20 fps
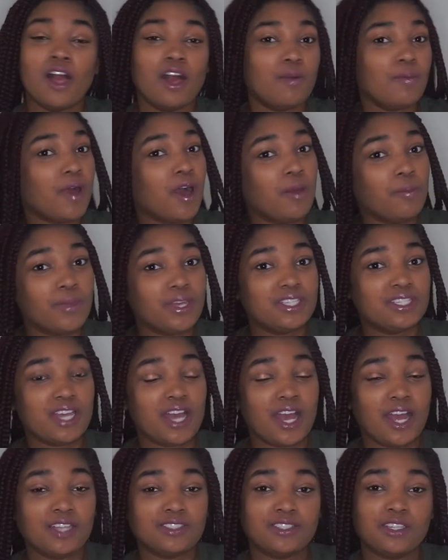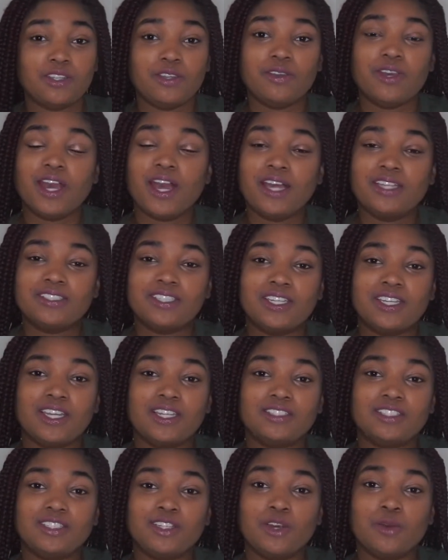about me tag so you guys can
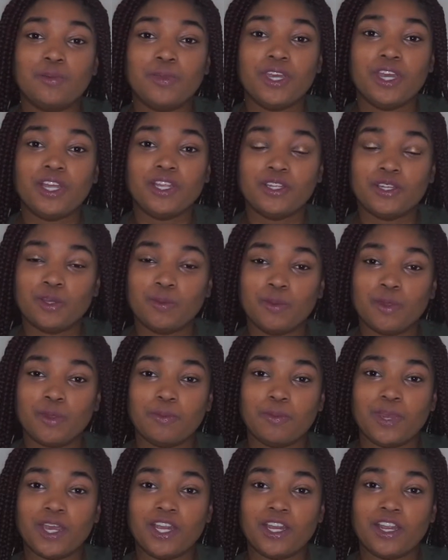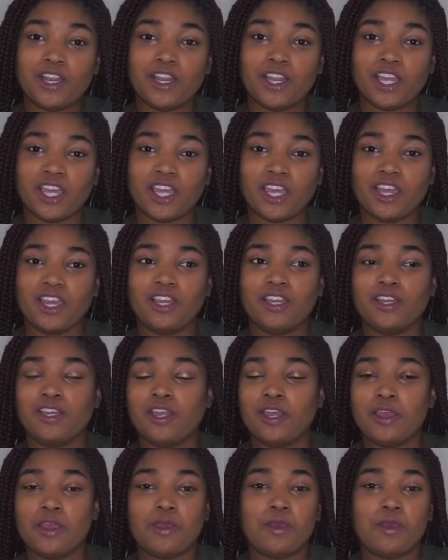get to know me a little bit better, and